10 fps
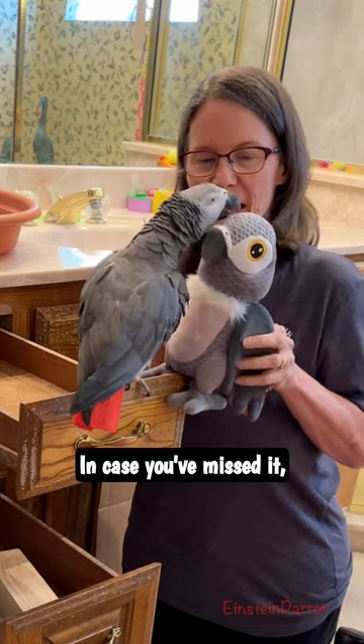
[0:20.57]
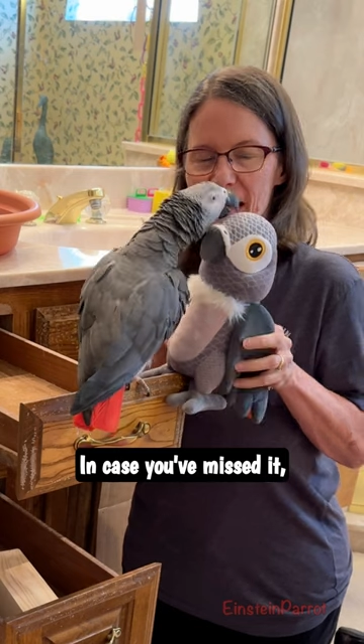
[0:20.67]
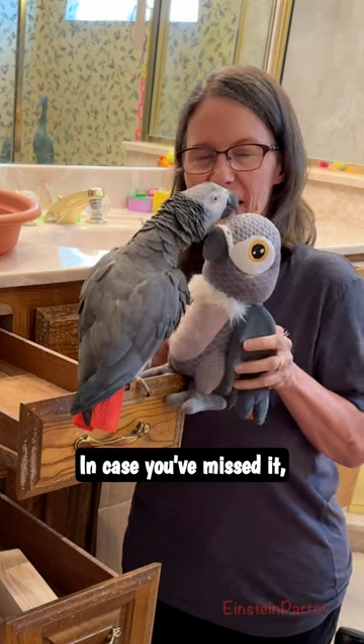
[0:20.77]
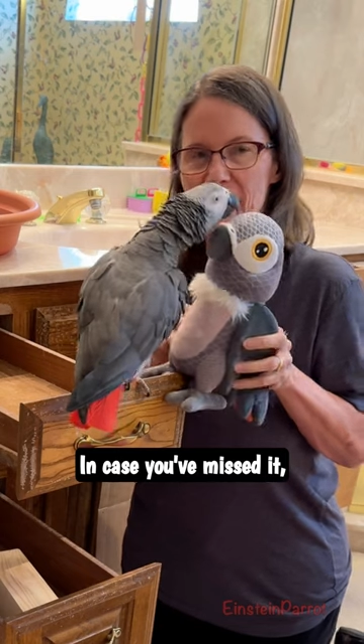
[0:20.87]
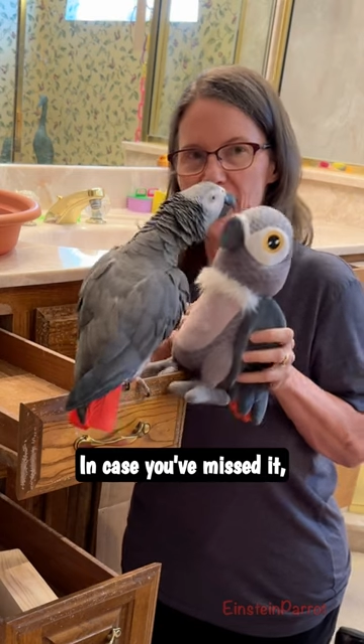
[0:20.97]

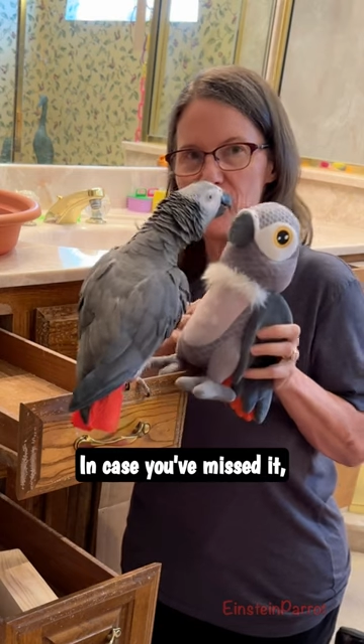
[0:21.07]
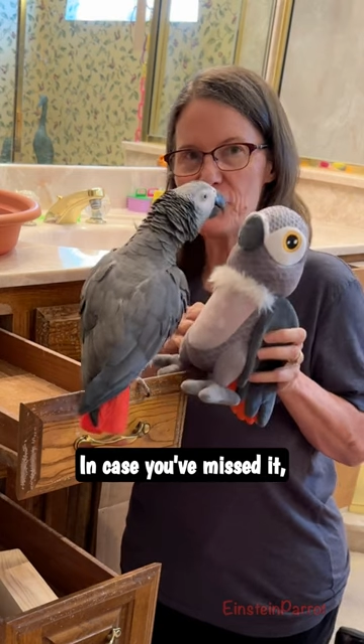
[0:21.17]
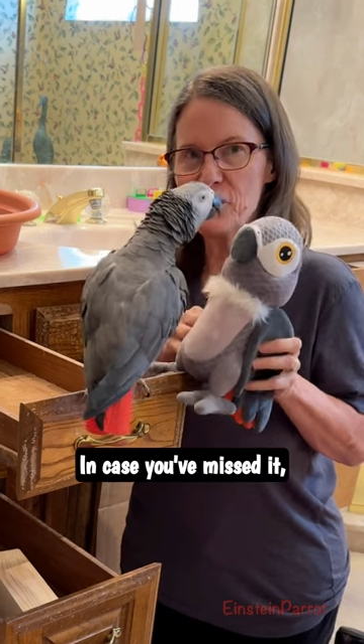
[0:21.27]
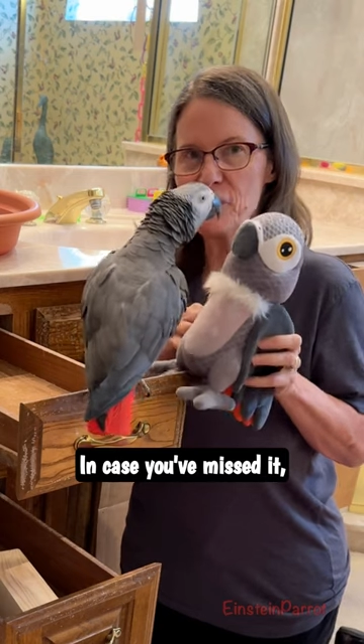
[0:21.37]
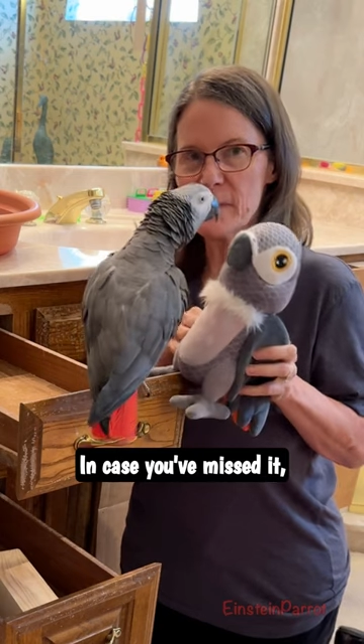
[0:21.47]
In case
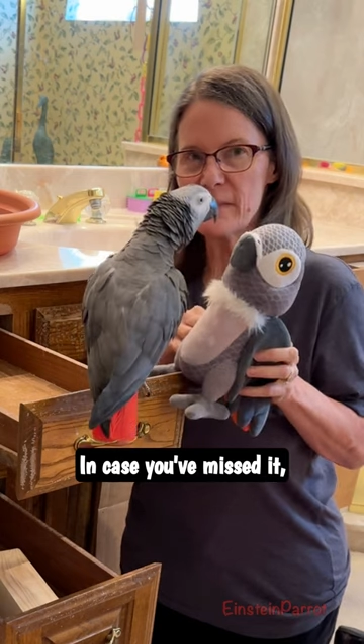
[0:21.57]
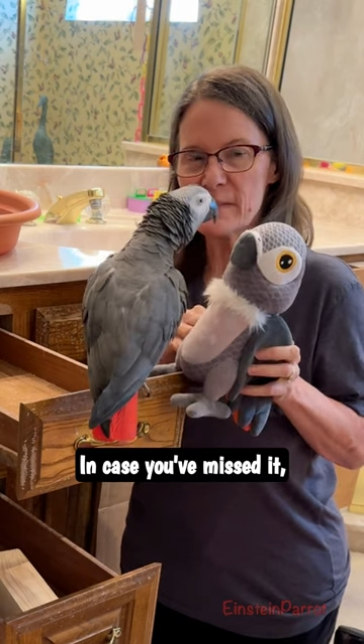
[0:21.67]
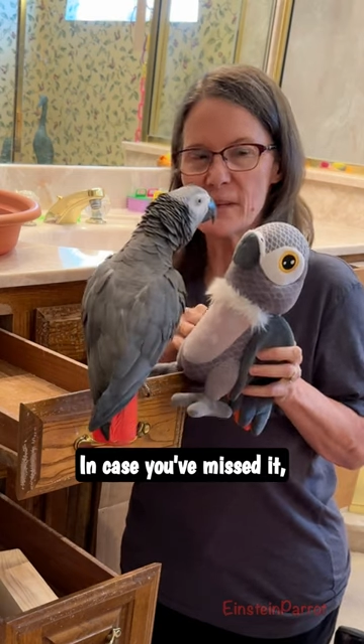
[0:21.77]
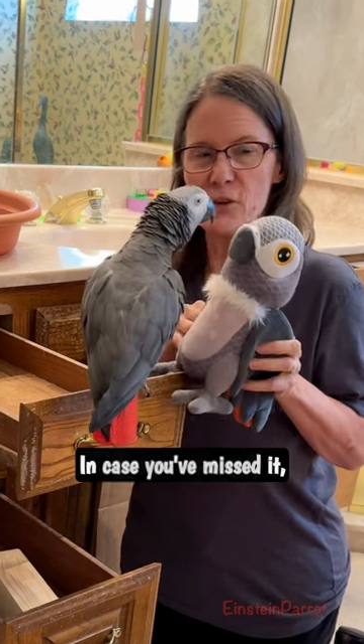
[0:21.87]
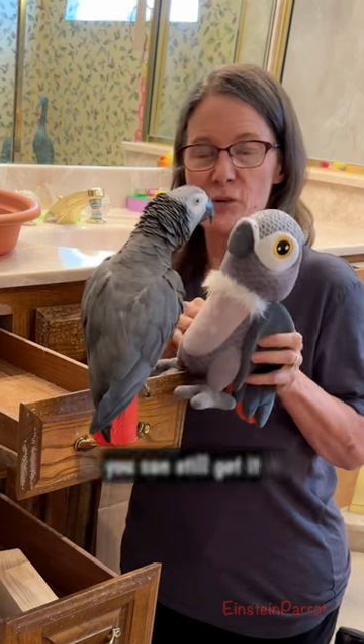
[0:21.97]
you've
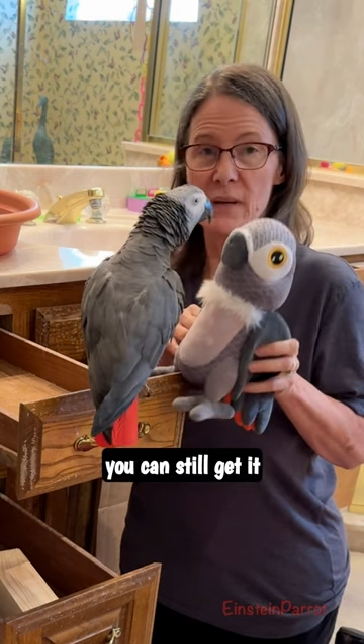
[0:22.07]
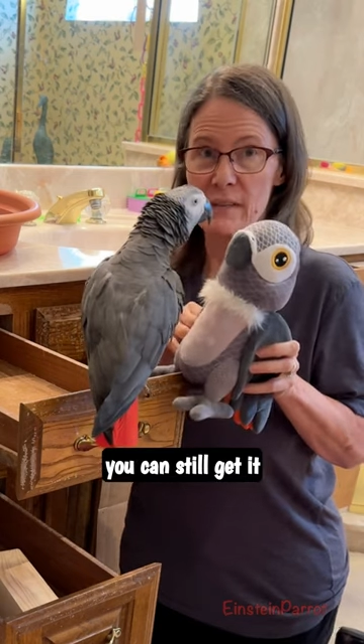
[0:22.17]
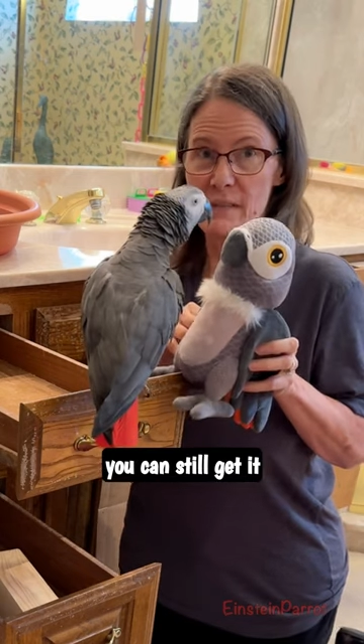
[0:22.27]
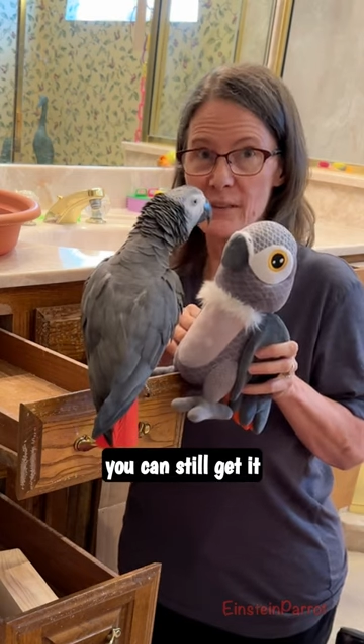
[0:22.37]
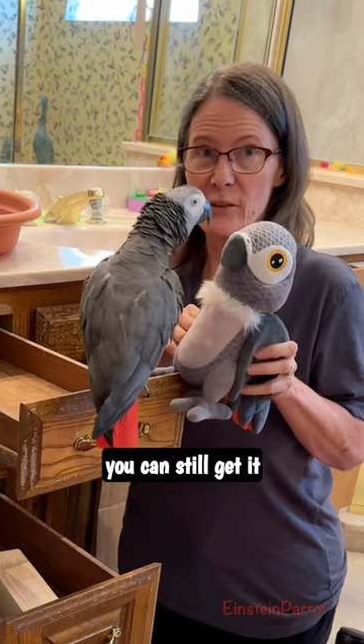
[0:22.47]
missed it, you can
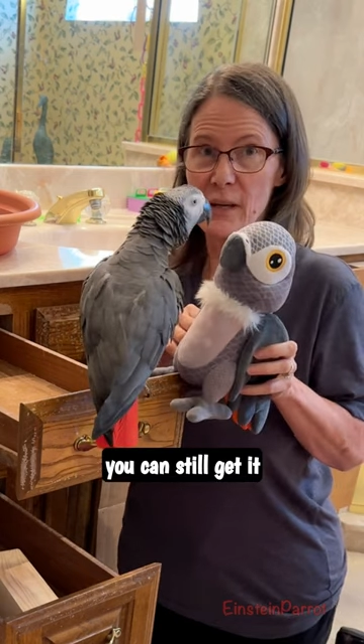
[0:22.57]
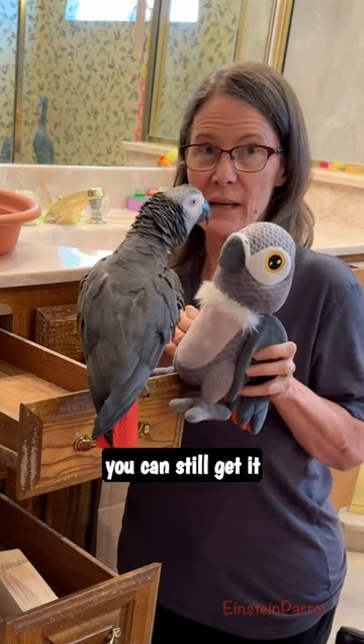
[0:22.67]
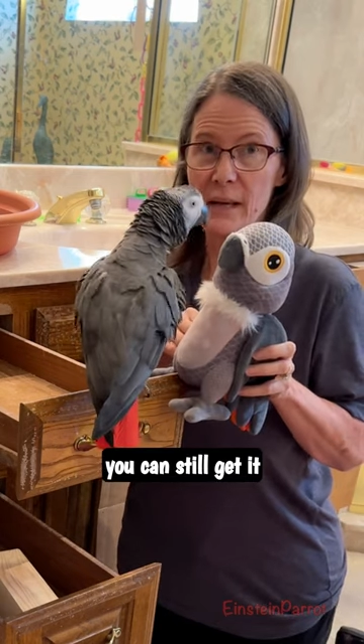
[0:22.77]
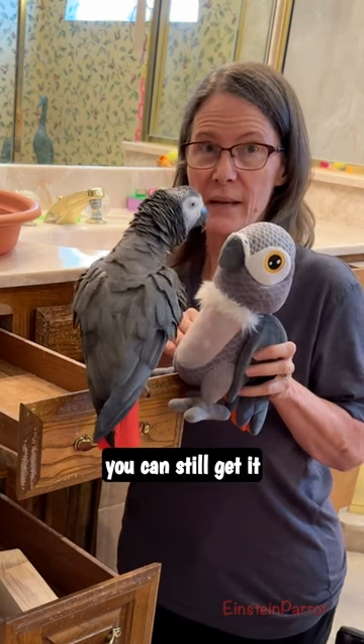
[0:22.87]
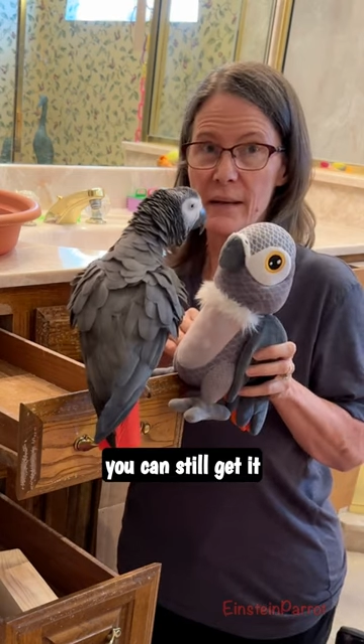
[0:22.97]
still
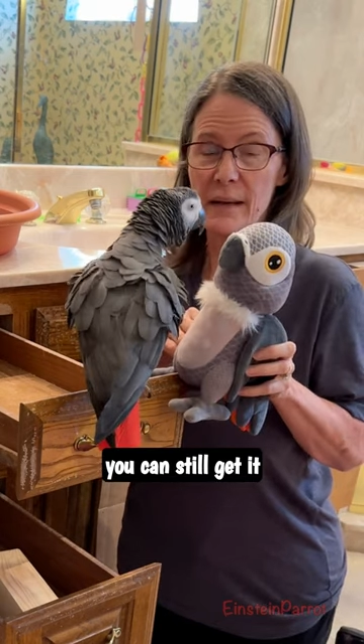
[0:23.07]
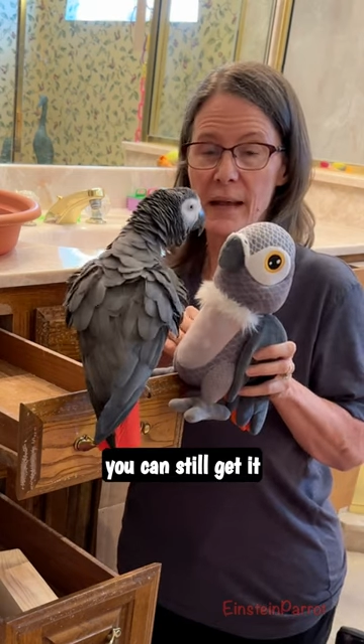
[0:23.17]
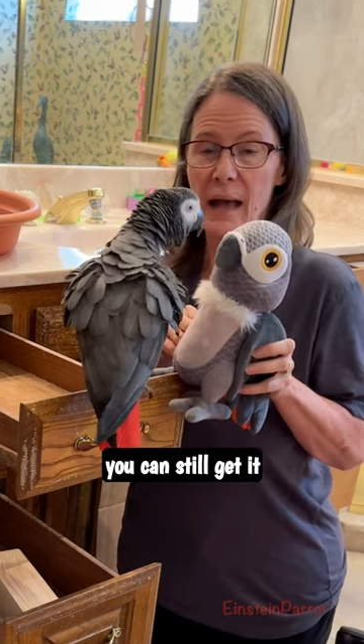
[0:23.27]
get it